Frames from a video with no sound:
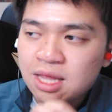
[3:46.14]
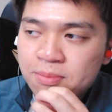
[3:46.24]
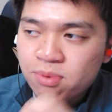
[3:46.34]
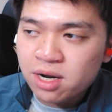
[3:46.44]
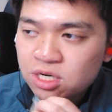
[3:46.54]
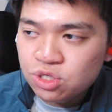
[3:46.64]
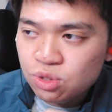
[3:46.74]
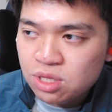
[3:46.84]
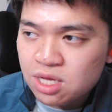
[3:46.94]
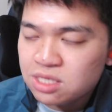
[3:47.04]
bring
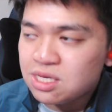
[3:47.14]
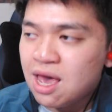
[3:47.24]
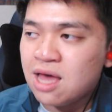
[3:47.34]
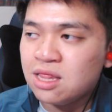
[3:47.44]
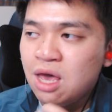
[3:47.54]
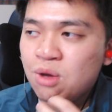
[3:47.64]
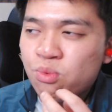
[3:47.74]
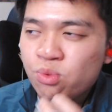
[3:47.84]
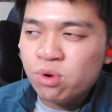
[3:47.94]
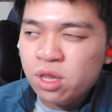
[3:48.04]
to this, and they
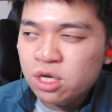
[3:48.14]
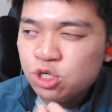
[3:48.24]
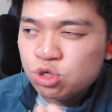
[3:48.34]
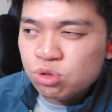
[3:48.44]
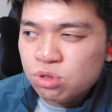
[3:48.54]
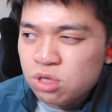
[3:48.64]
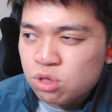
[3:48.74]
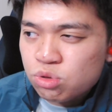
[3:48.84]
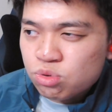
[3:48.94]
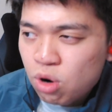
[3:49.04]
really truly
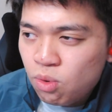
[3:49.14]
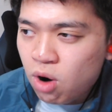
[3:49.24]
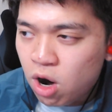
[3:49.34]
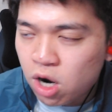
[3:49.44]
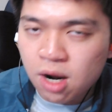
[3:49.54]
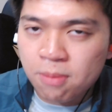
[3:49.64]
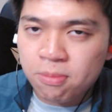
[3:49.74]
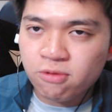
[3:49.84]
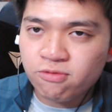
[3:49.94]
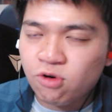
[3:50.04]
throw on a
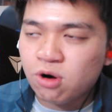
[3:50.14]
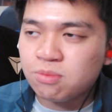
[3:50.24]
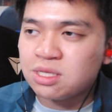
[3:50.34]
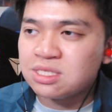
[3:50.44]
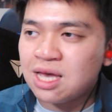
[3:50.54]
performance,